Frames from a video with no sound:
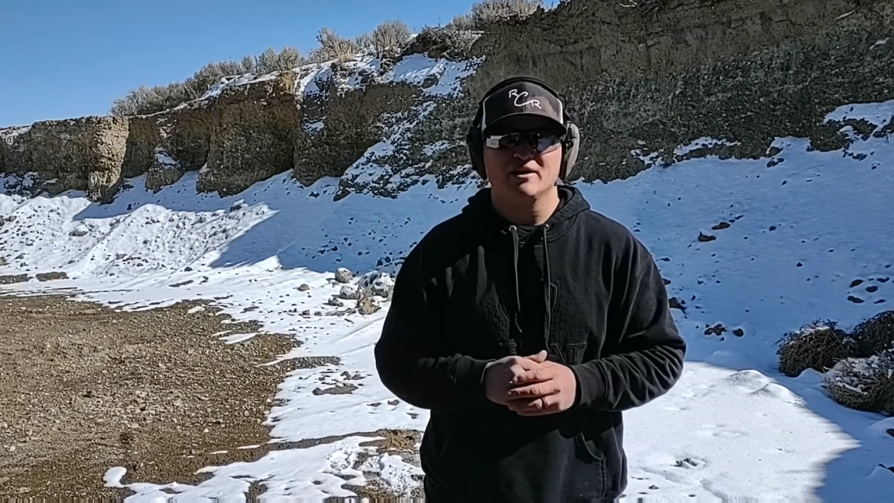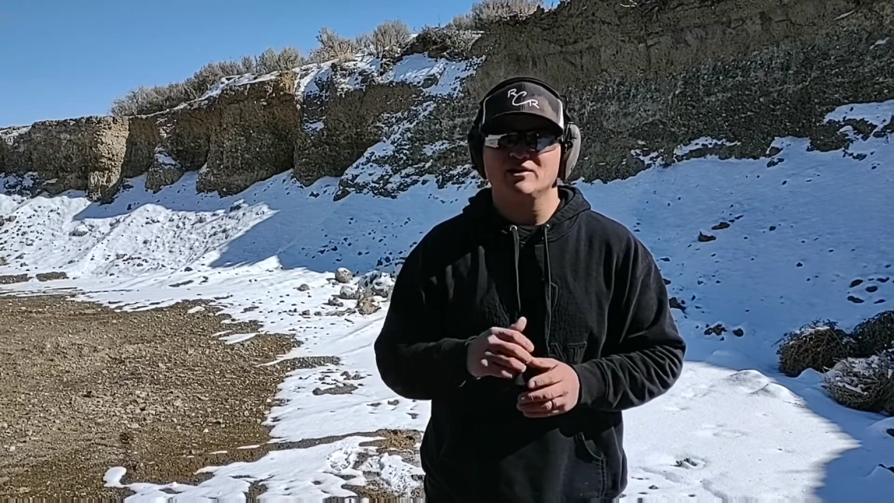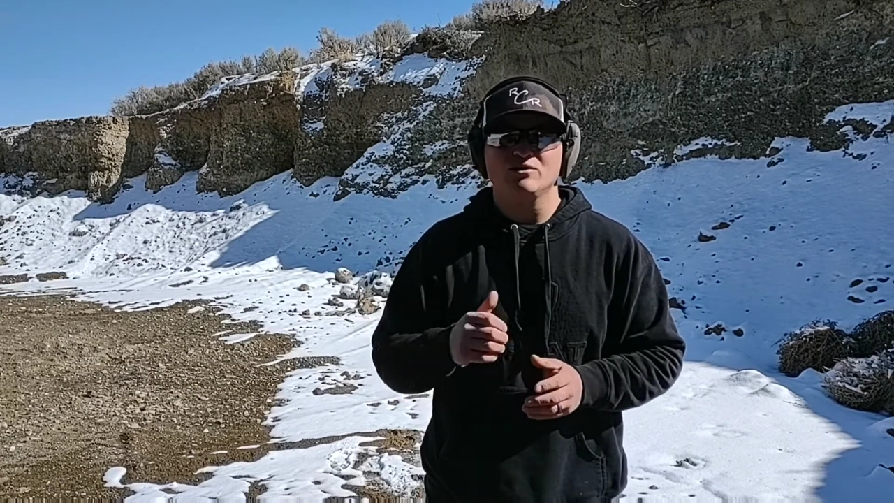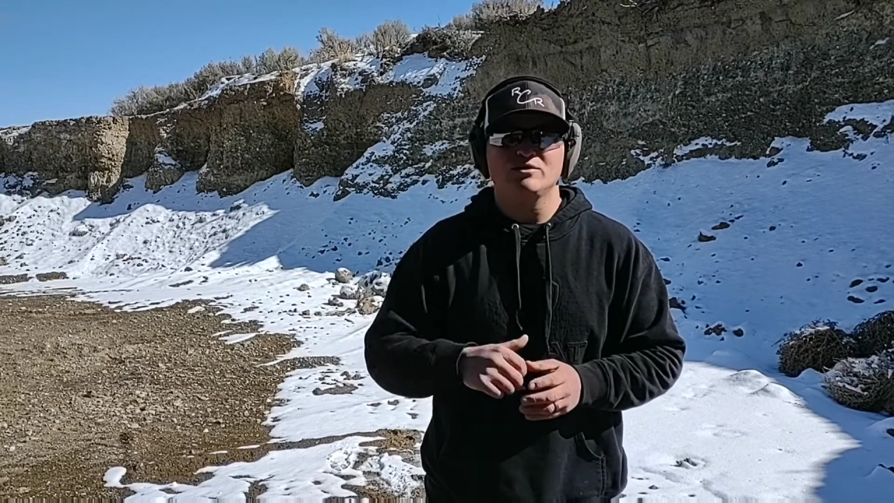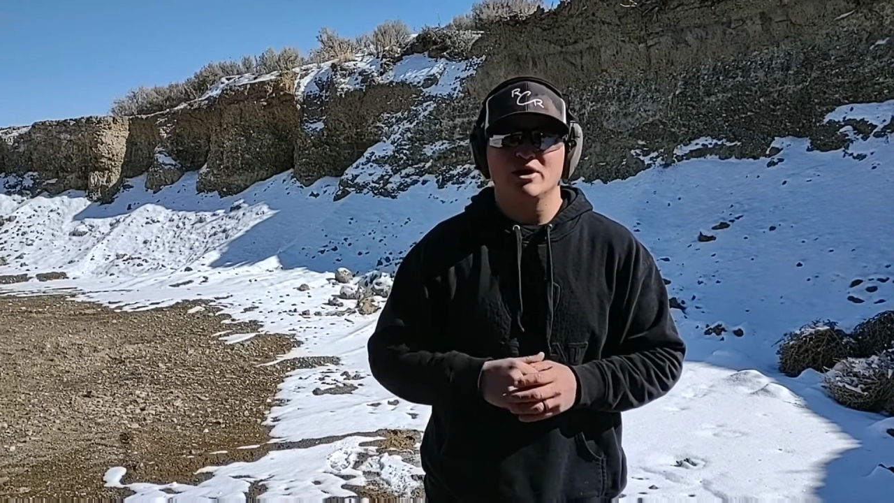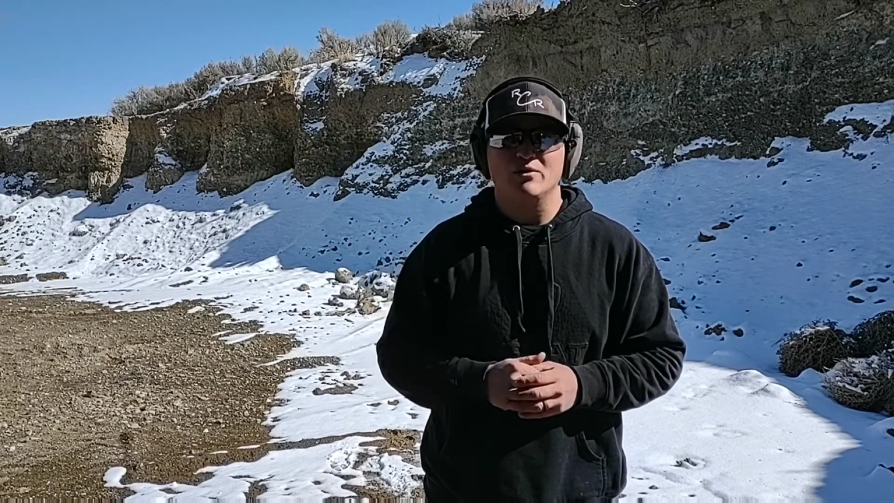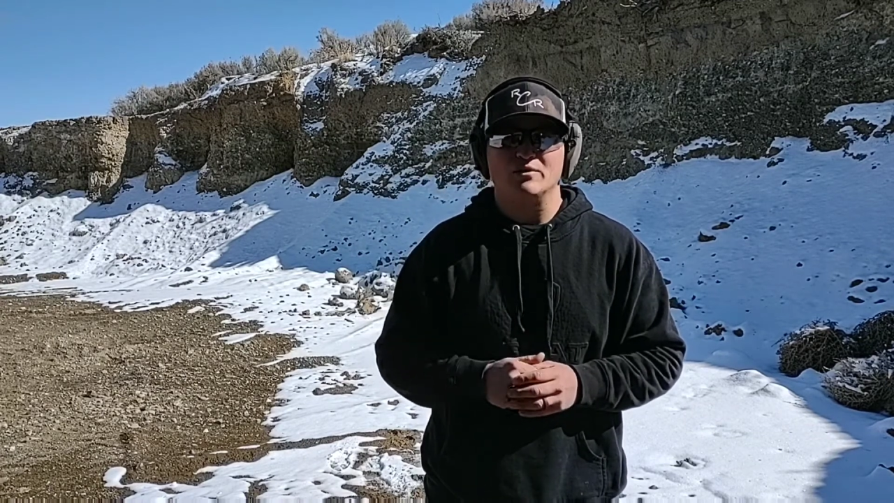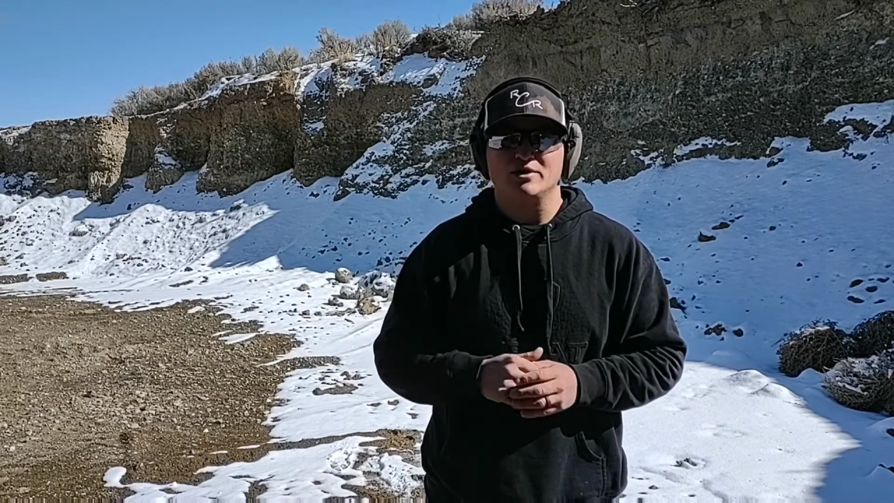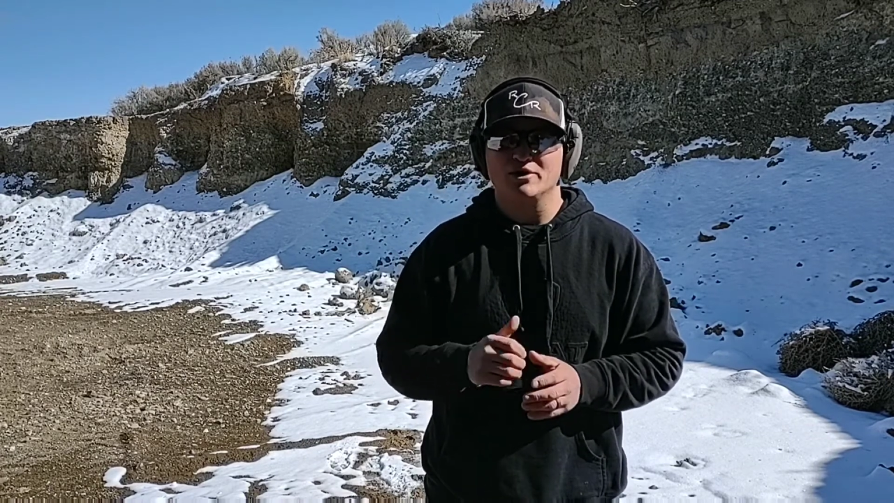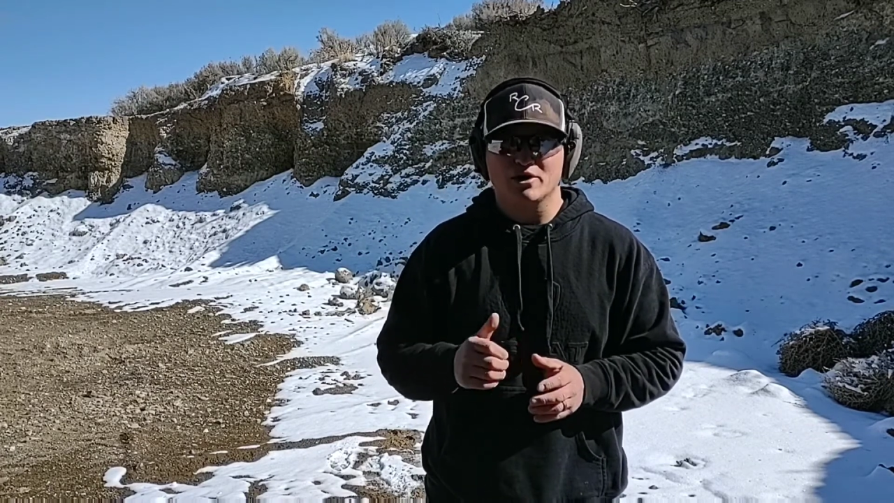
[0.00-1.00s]
You don't.
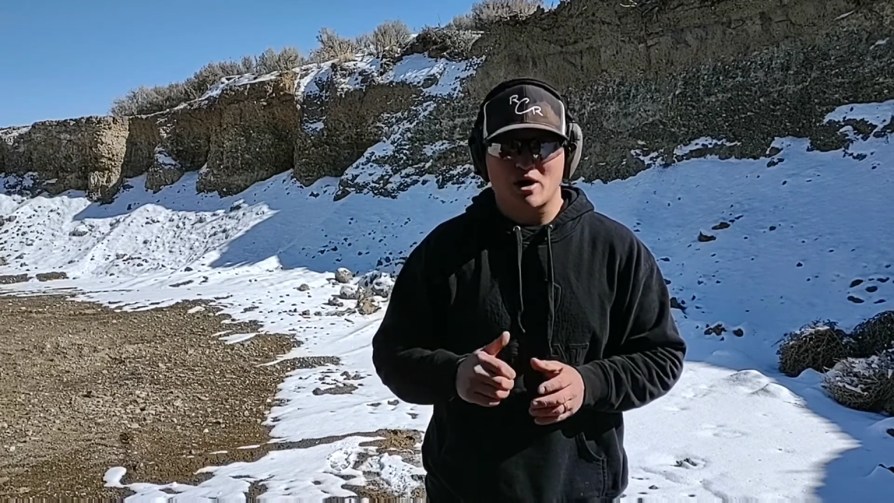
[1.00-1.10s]
You're